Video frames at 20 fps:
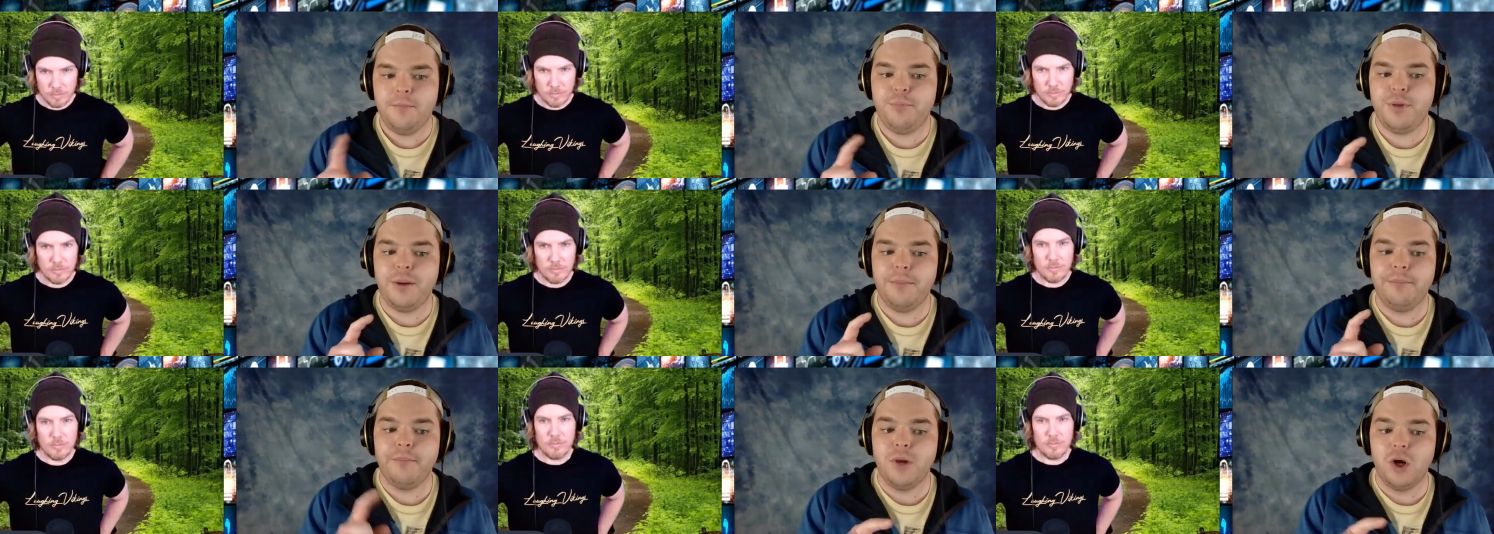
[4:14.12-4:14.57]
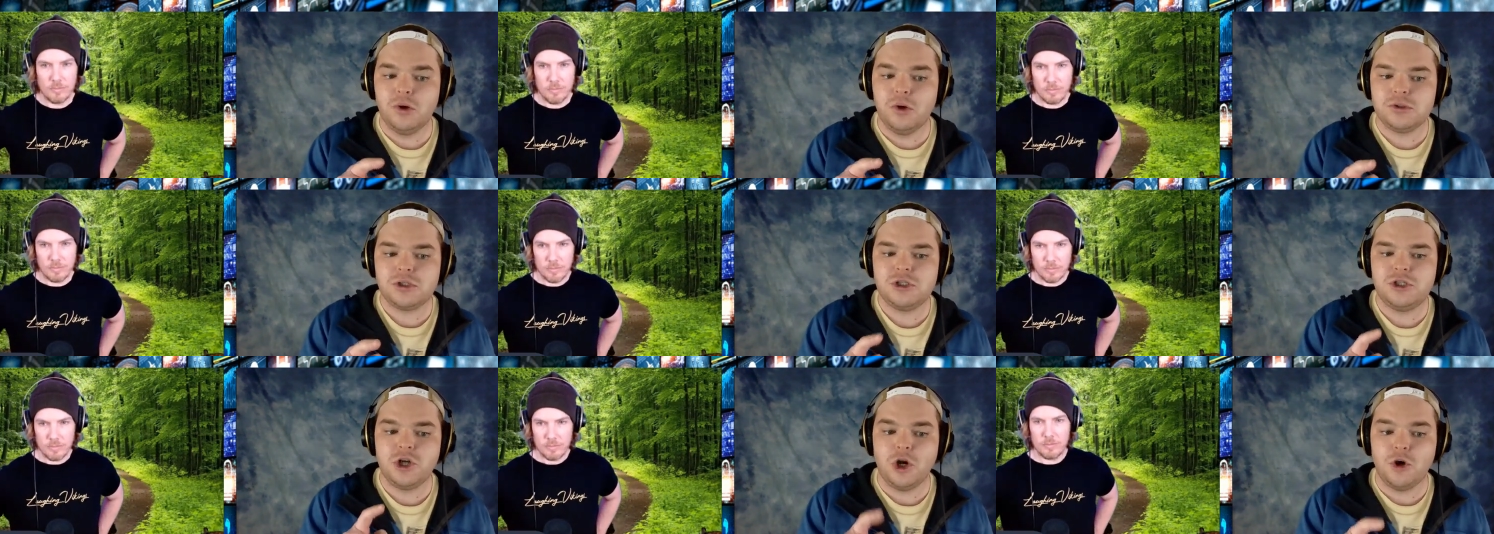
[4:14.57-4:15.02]
Speaker 1: but
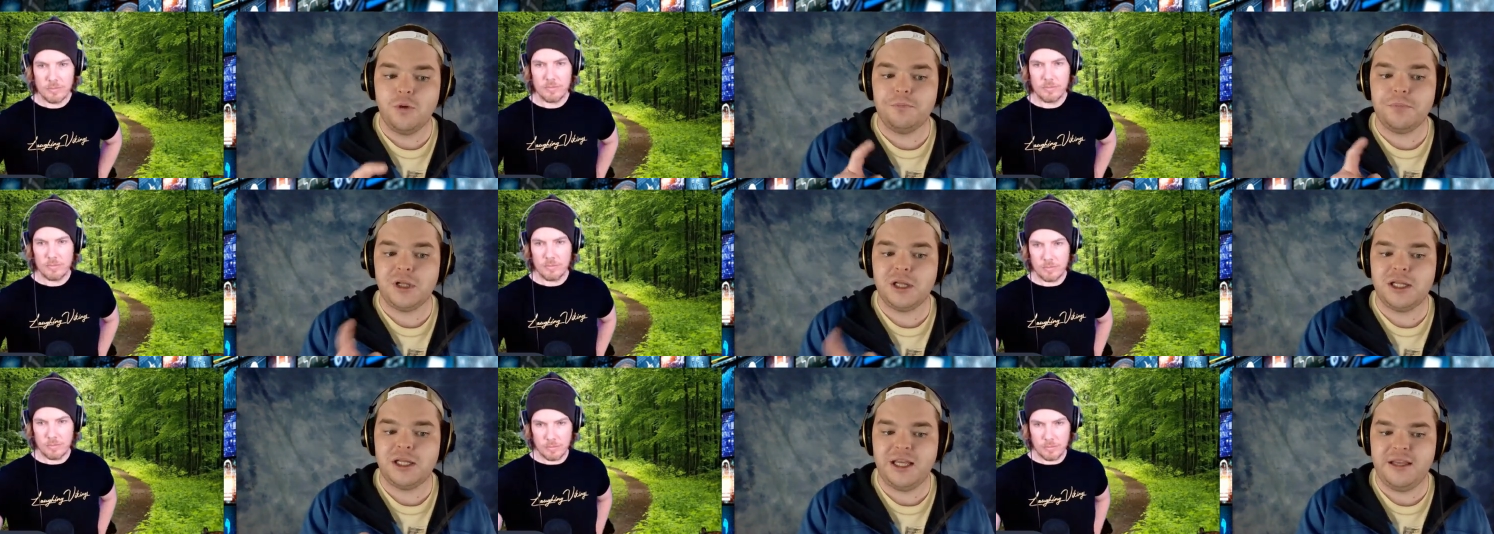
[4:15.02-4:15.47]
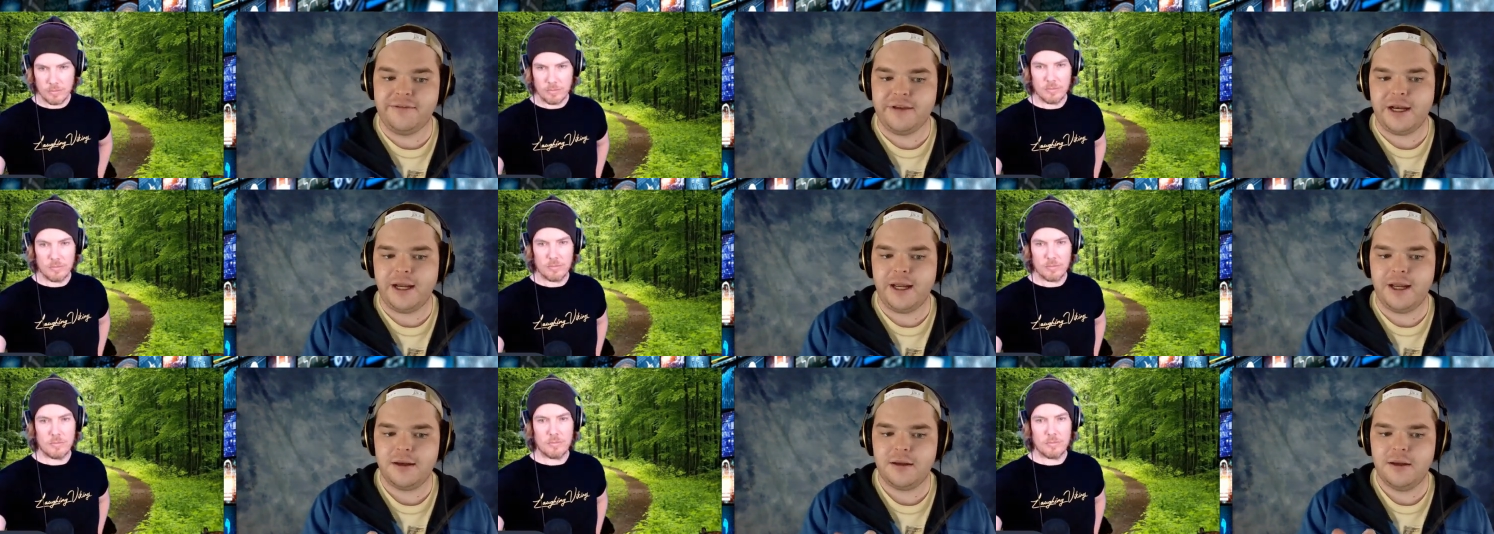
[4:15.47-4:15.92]
most don't believe in
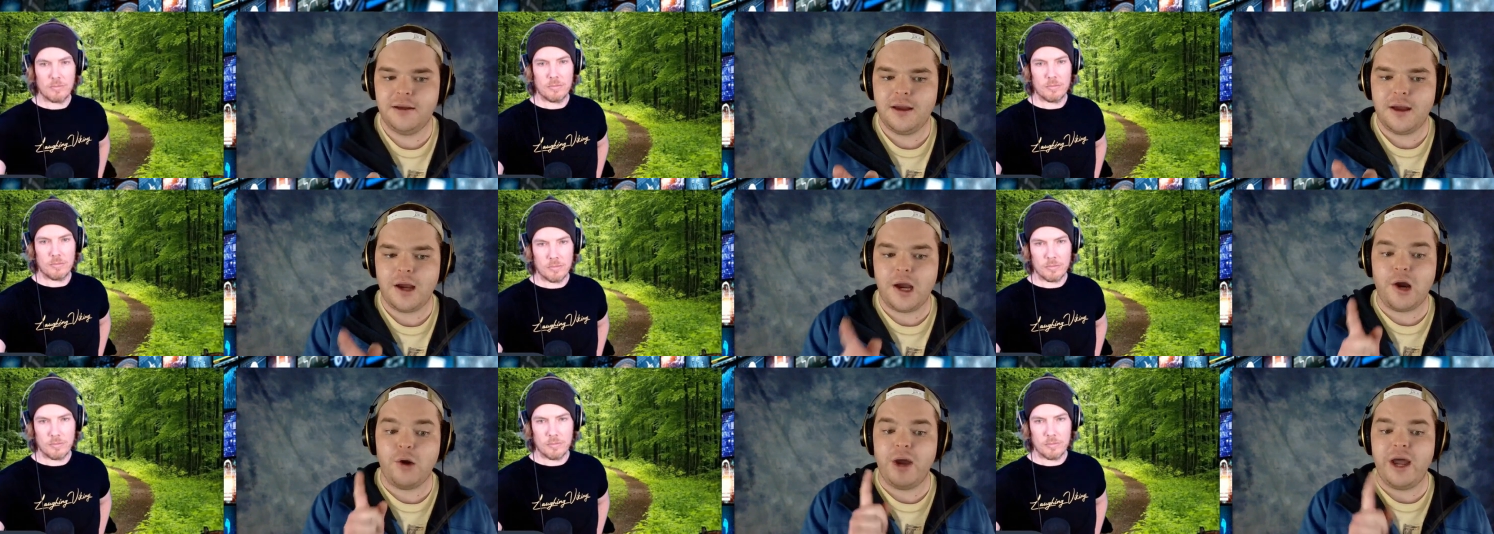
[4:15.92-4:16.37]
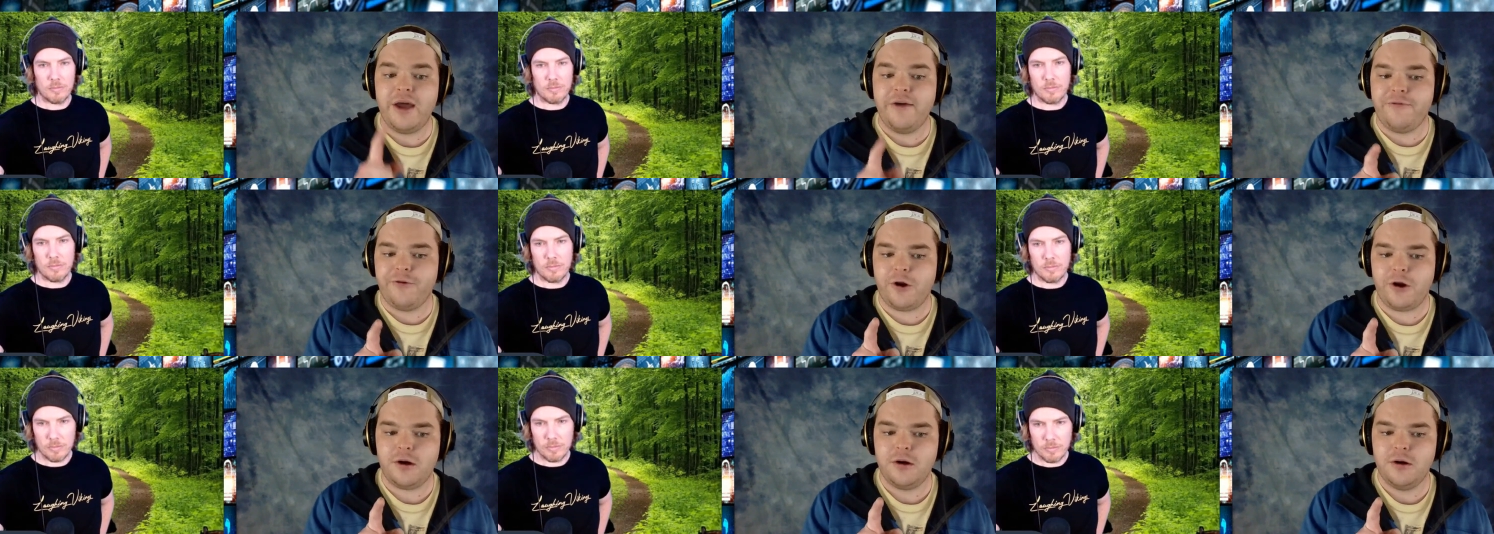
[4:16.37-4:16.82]
it.
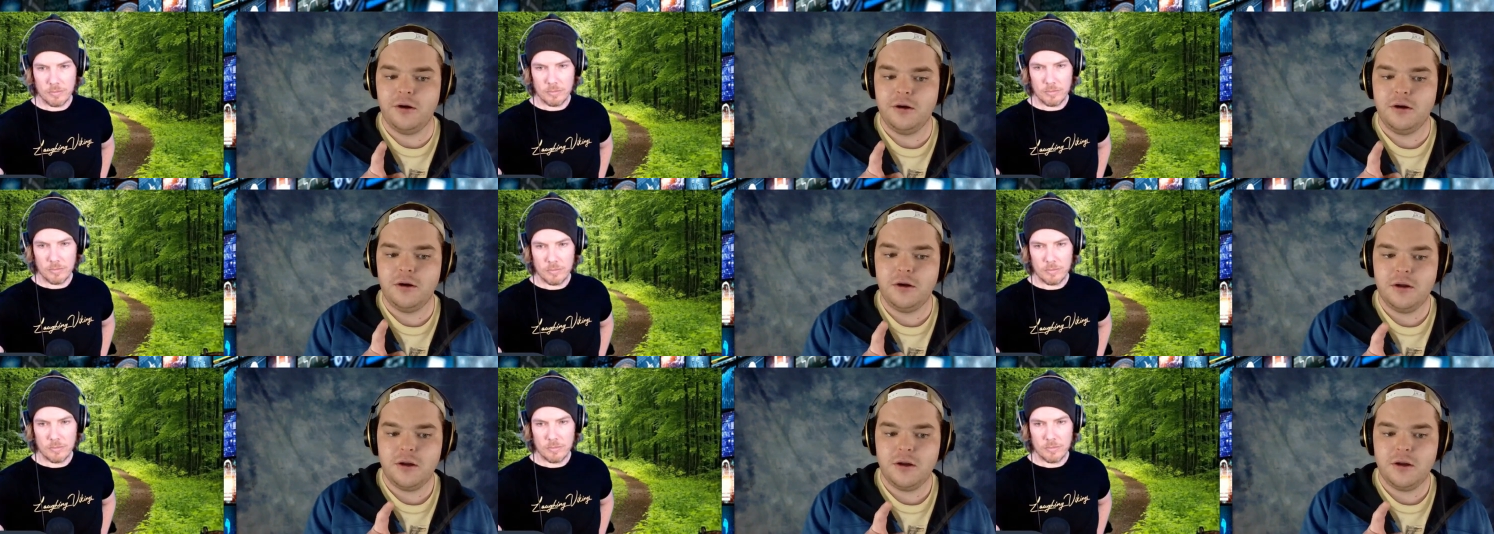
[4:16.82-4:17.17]
However,